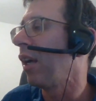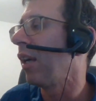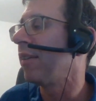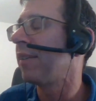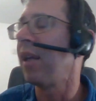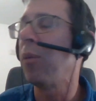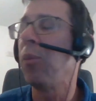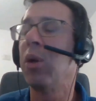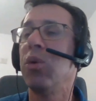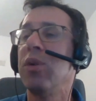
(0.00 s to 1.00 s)
someone
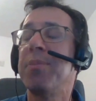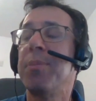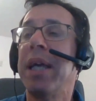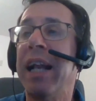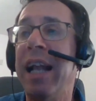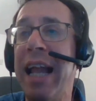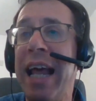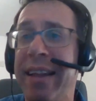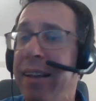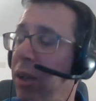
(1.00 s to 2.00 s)
who is being
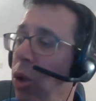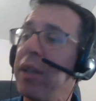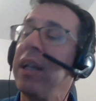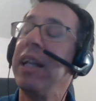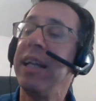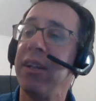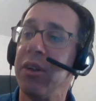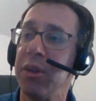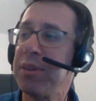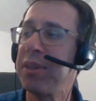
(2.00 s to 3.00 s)
led, not a leader
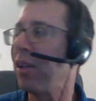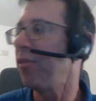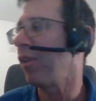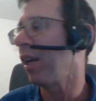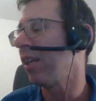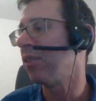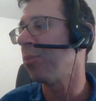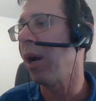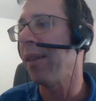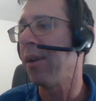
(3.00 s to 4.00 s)
himself like his
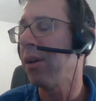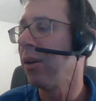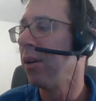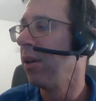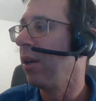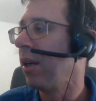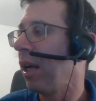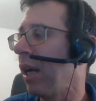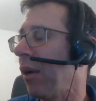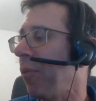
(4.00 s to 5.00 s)
brother.
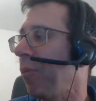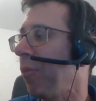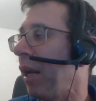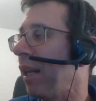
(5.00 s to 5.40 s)
And